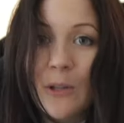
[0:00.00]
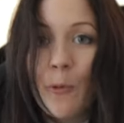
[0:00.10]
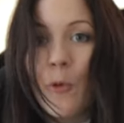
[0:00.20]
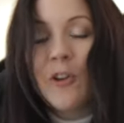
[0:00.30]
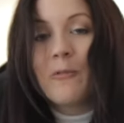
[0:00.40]
with
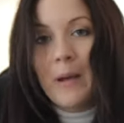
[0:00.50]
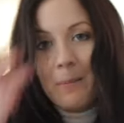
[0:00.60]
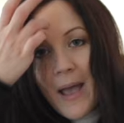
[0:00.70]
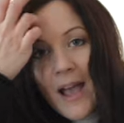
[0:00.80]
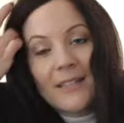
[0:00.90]
all of my
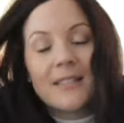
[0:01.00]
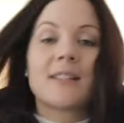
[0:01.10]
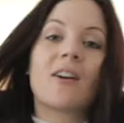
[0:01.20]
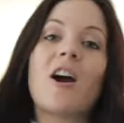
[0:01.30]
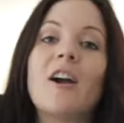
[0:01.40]
bags and
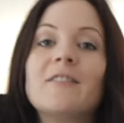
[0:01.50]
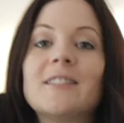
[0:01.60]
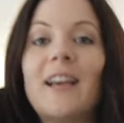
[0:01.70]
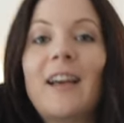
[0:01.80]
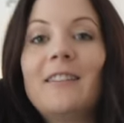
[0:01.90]
scarves
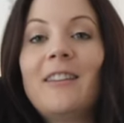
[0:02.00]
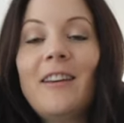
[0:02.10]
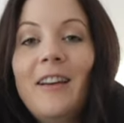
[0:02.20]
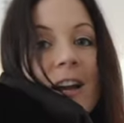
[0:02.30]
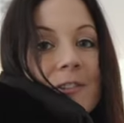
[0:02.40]
and
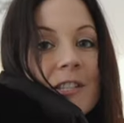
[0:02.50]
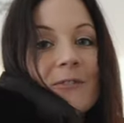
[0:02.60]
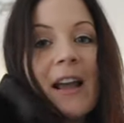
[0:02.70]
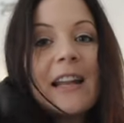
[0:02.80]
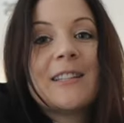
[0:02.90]
I just
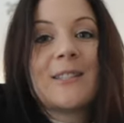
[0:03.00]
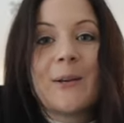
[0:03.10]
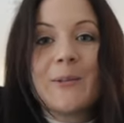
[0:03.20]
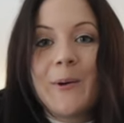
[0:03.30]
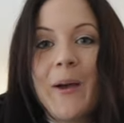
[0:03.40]
find it
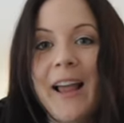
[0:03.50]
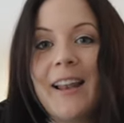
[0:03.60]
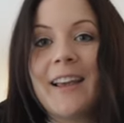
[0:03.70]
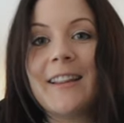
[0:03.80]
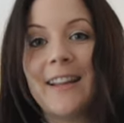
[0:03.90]
so, so
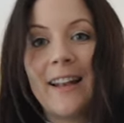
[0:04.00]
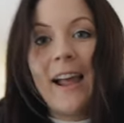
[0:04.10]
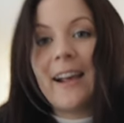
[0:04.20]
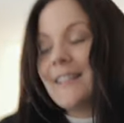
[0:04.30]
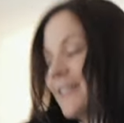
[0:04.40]
elegant. And like I